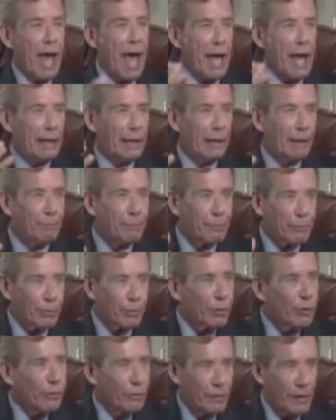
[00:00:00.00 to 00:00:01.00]
and
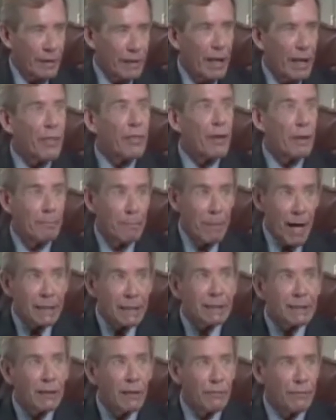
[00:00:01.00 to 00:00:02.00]
improving the
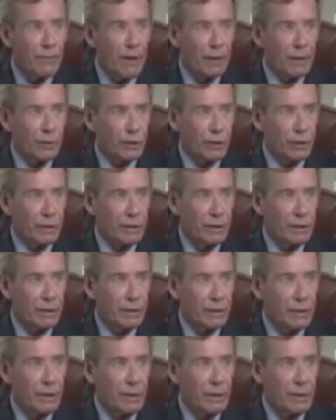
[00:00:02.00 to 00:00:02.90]
muscle function,